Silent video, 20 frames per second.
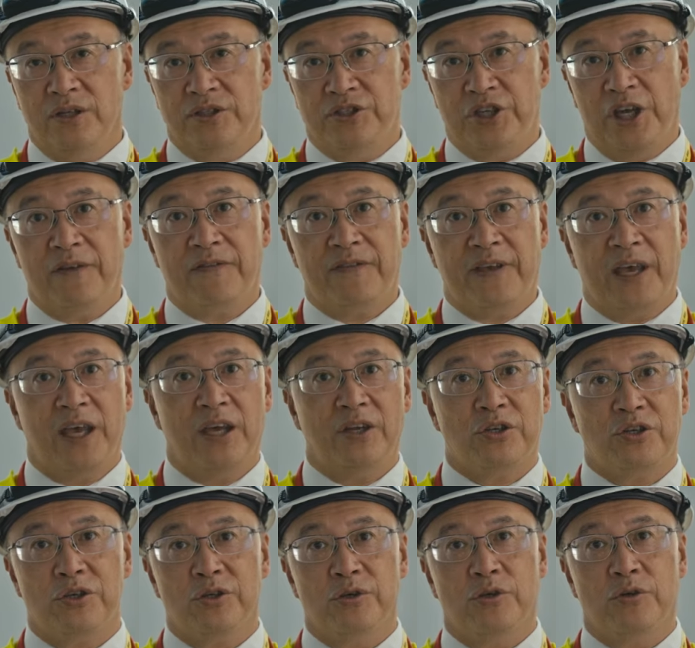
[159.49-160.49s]
J F K
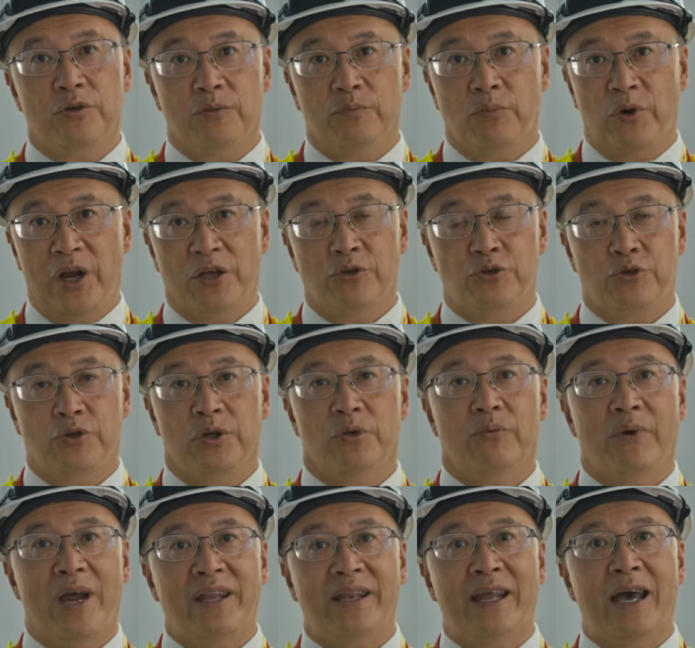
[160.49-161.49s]
to Braintree,
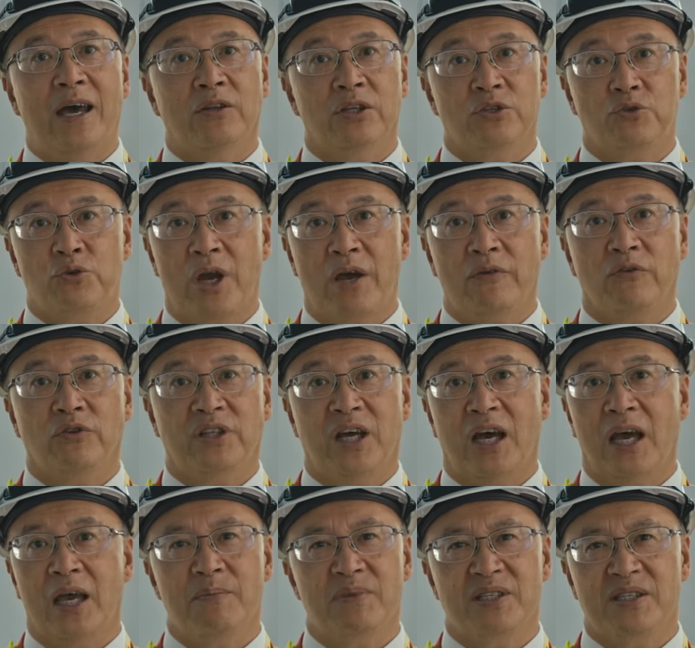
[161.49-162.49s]
right now the travel
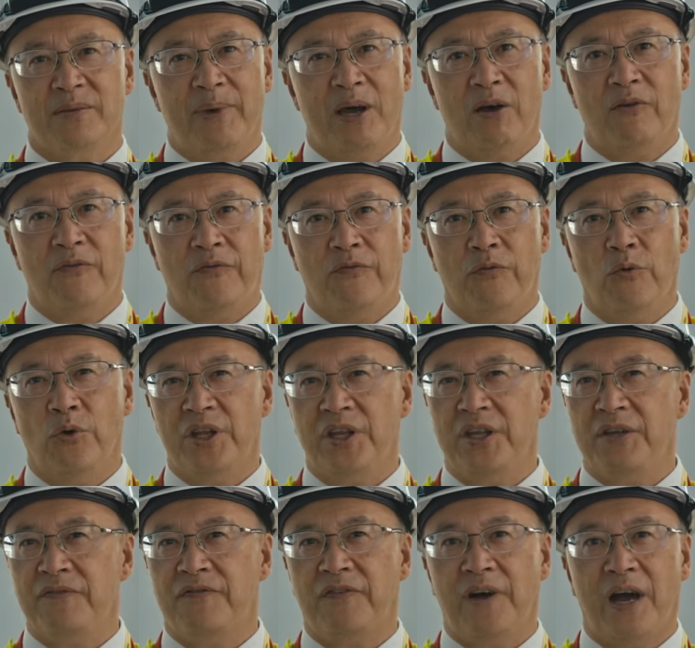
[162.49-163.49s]
time is about
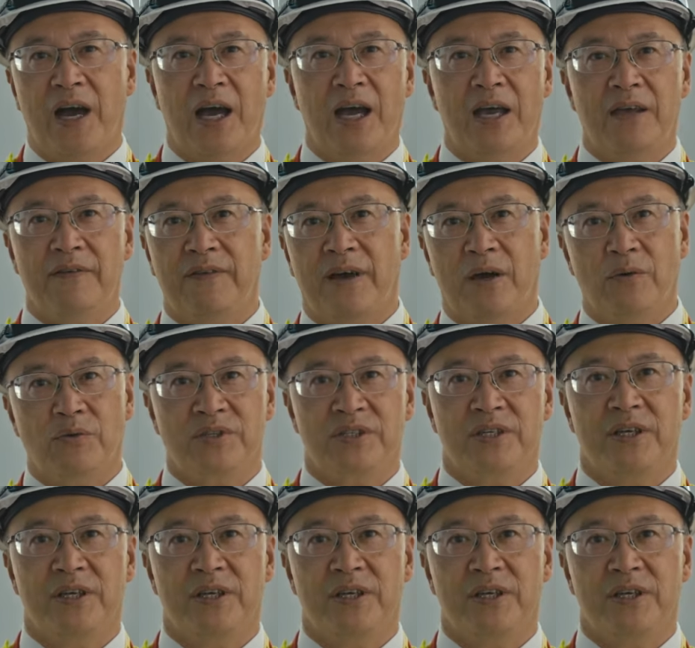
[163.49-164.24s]
forty-five, I would